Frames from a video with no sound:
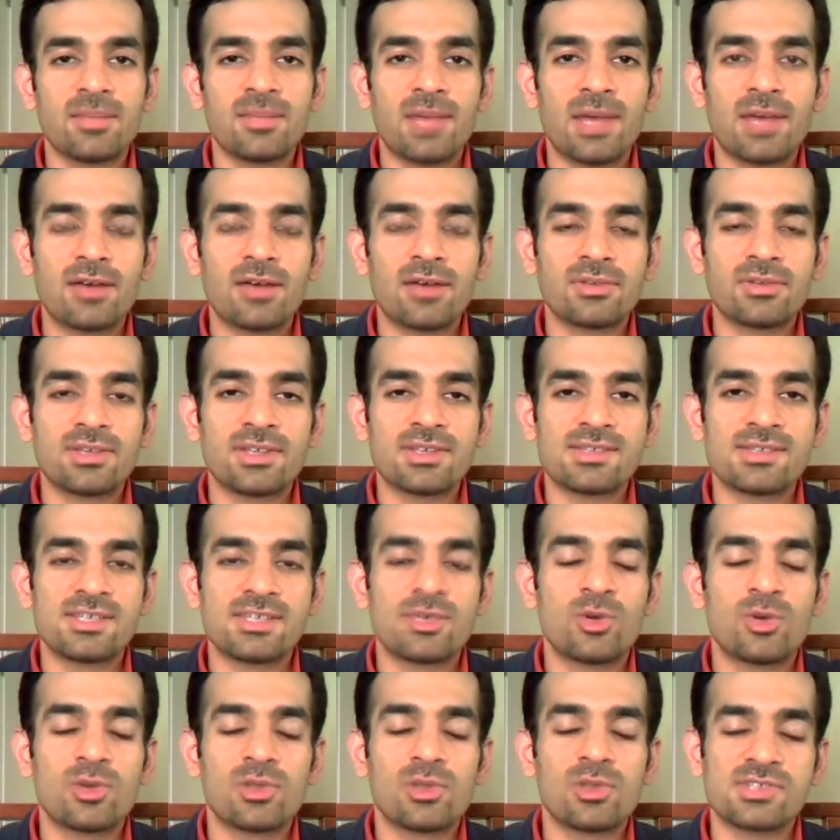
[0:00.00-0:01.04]
about uh,
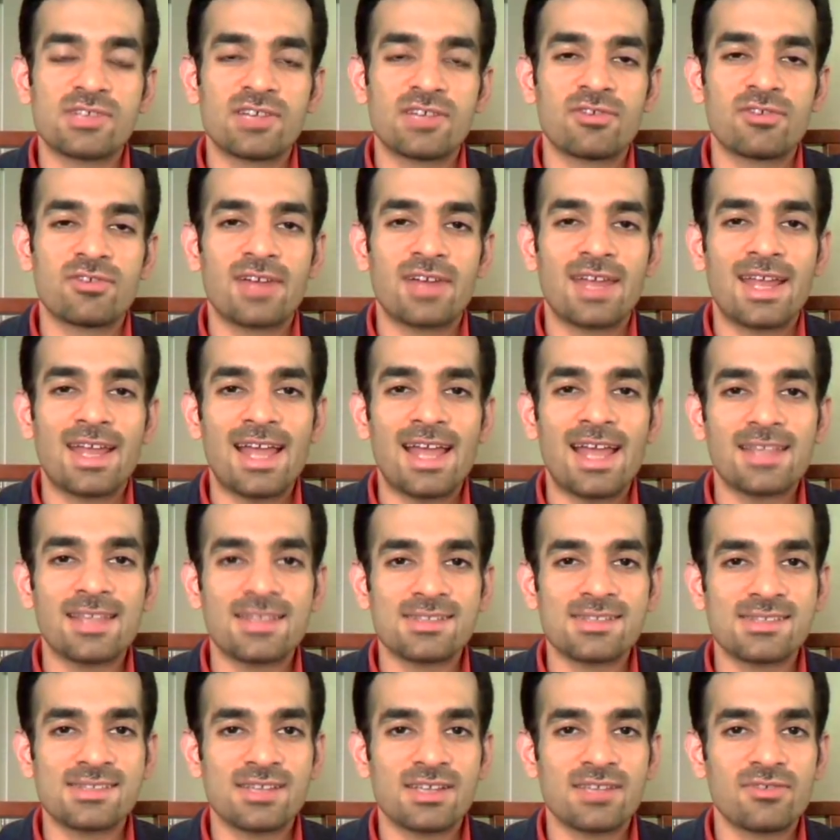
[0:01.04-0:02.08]
SQL Server
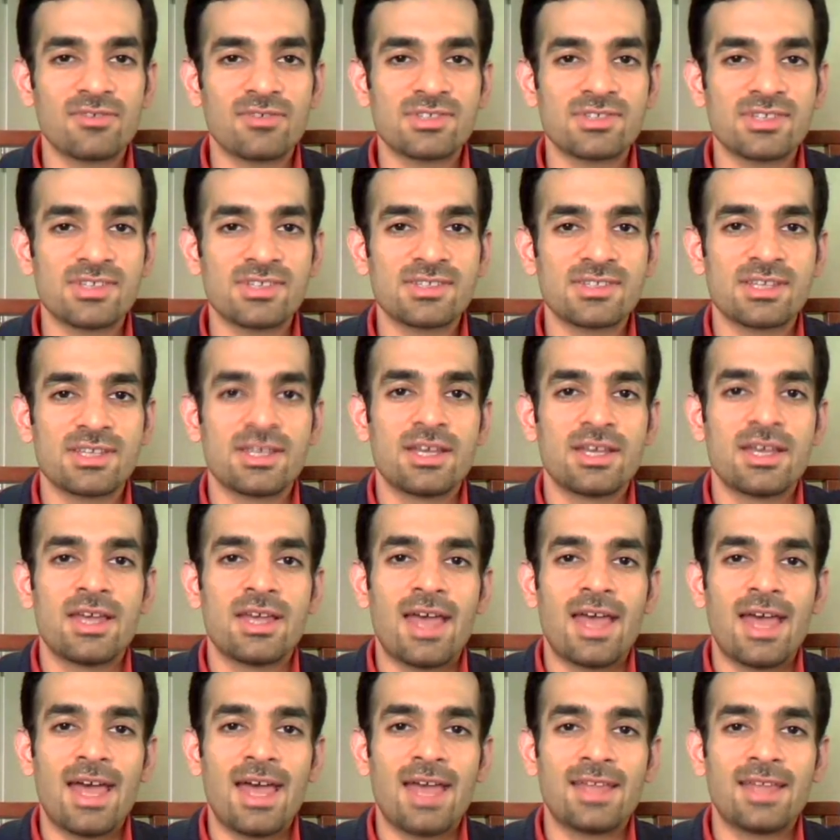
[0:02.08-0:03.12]
analysis services
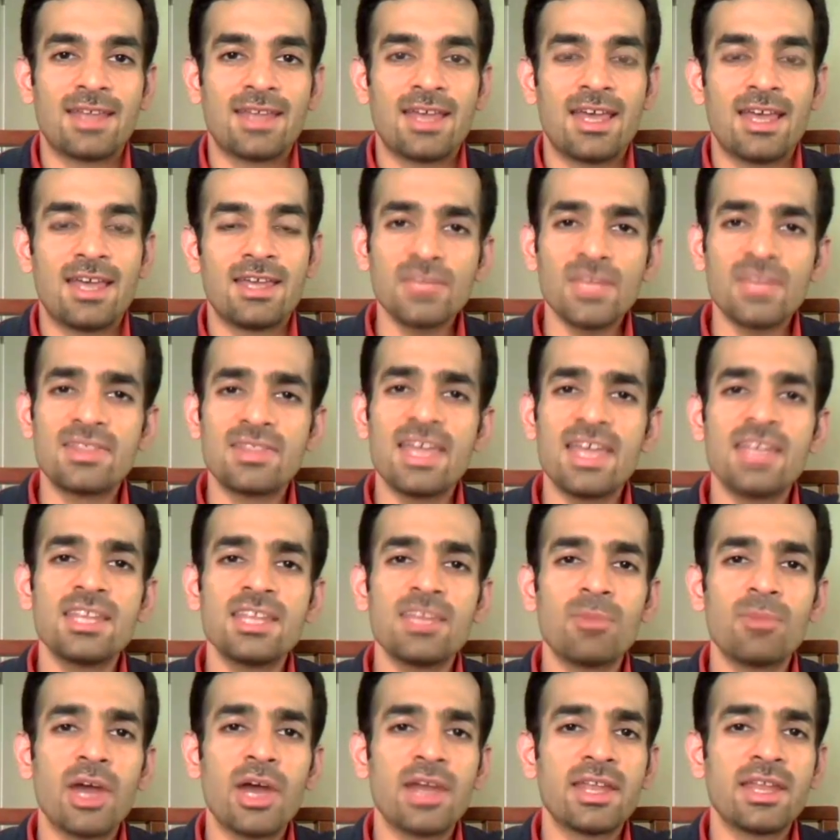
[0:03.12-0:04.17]
and a data
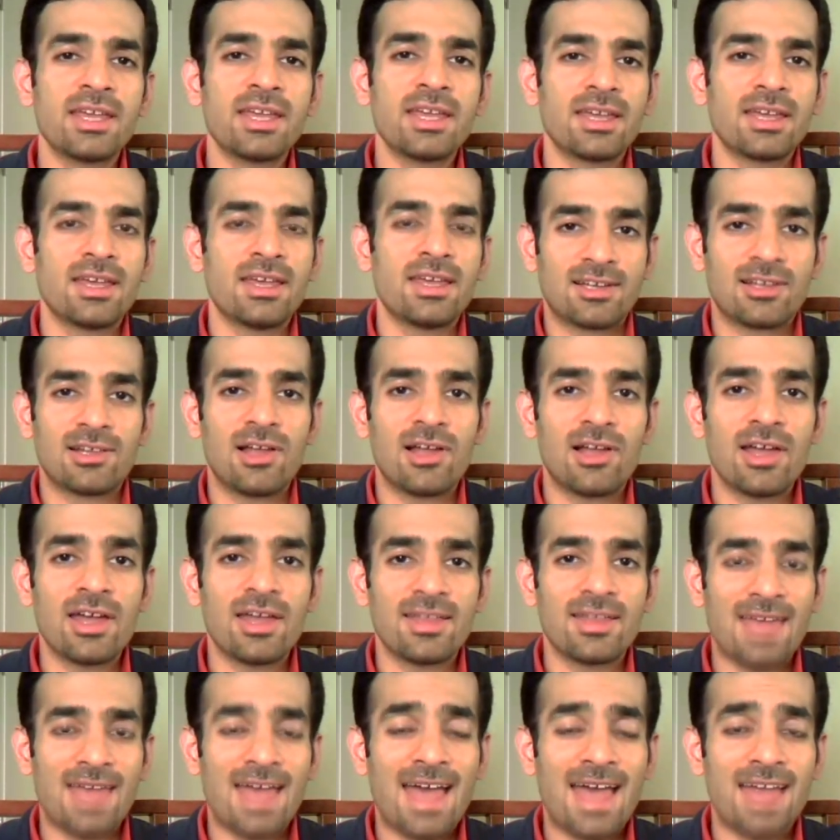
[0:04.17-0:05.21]
mining
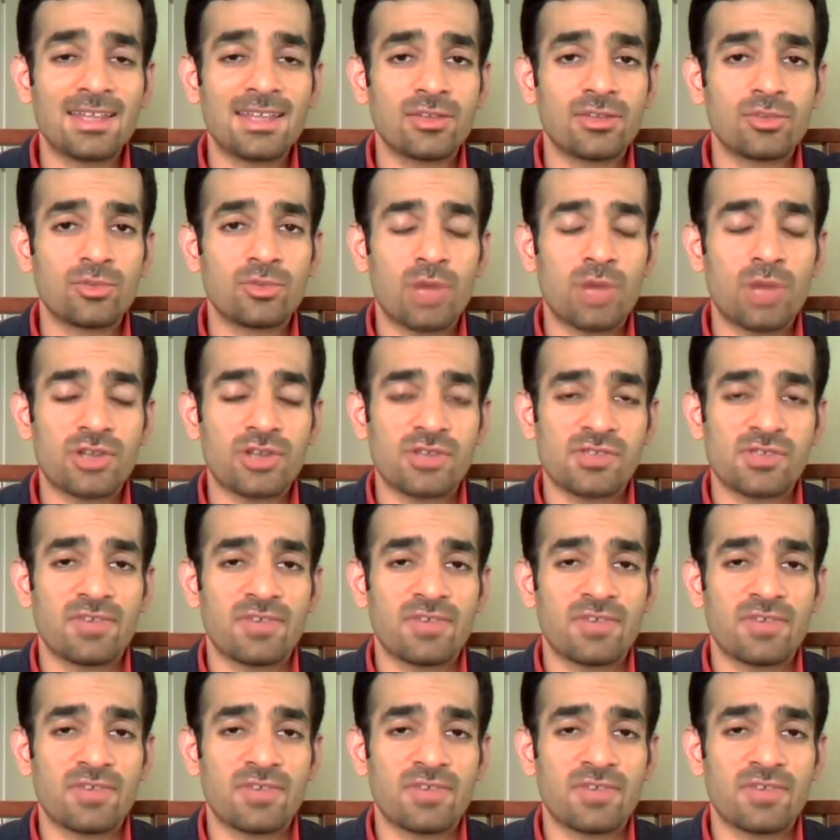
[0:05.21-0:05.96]
client add-in to Microsoft